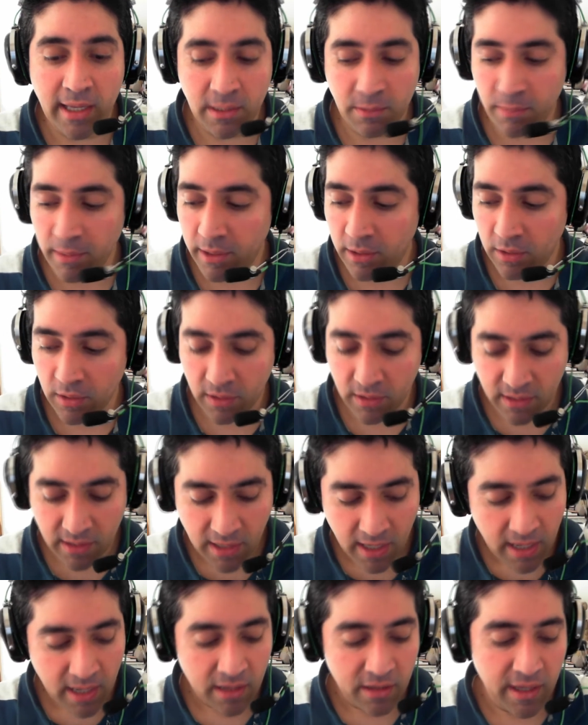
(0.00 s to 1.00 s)
is because
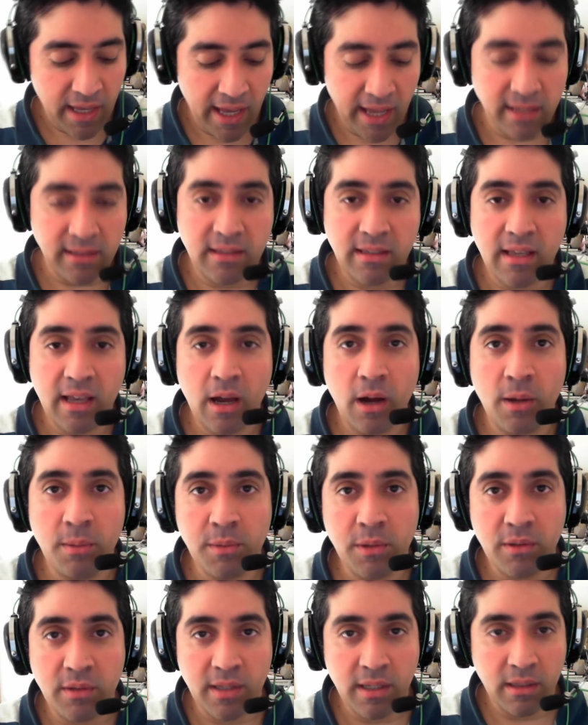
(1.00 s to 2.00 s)
the headset I'm
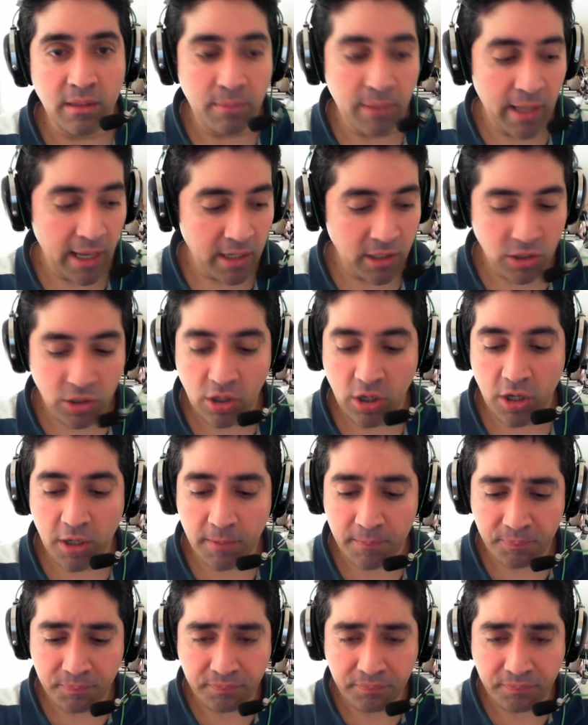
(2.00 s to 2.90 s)
using, the Black Shark,